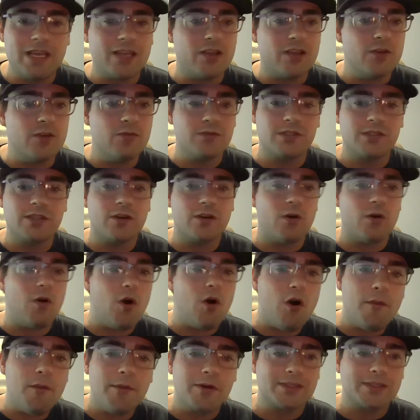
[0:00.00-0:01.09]
used,
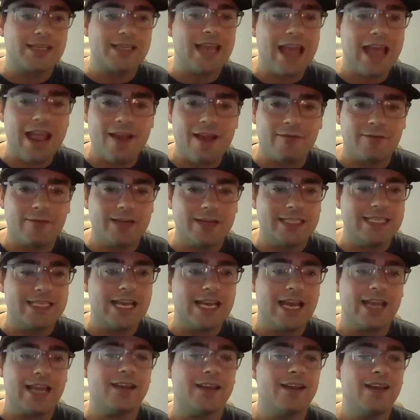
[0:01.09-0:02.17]
almost every
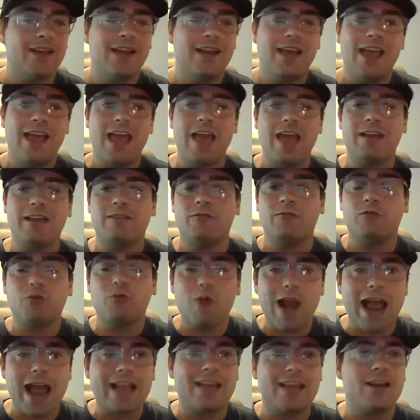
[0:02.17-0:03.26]
day and
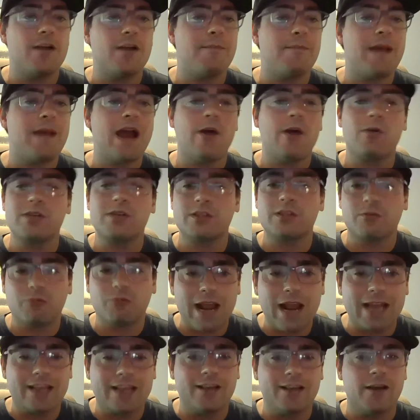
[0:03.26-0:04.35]
racking up hours and
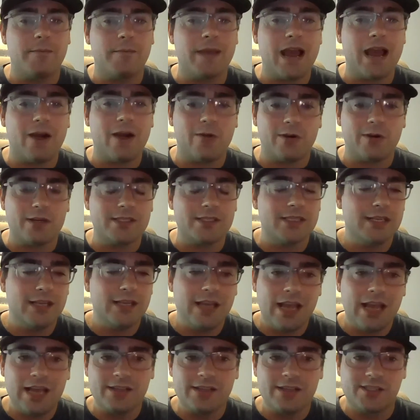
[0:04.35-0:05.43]
racking up hours.
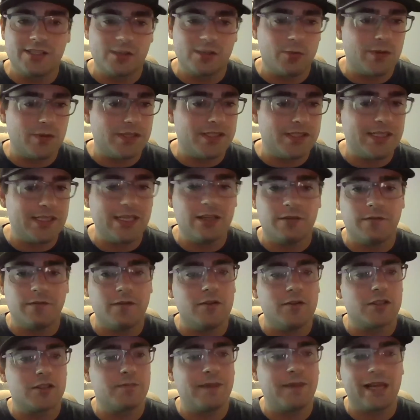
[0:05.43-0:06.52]
And so we're seeing the full
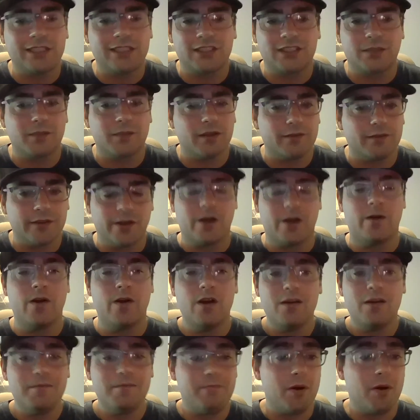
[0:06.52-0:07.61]
spectrum of,
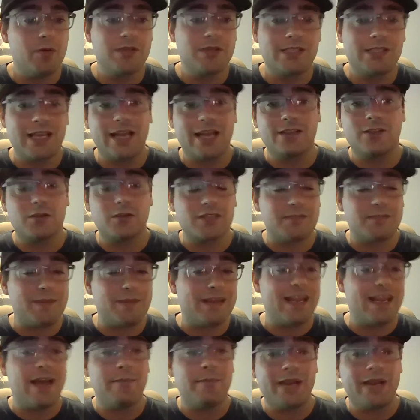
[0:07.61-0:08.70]
boats that don't
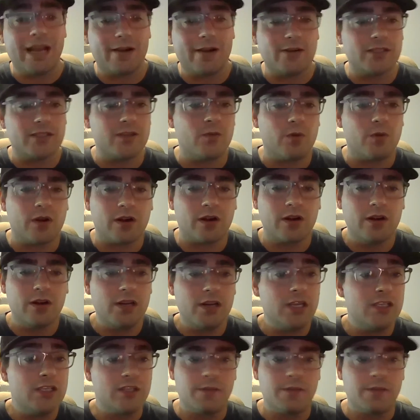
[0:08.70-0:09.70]
spend that many hours in the water to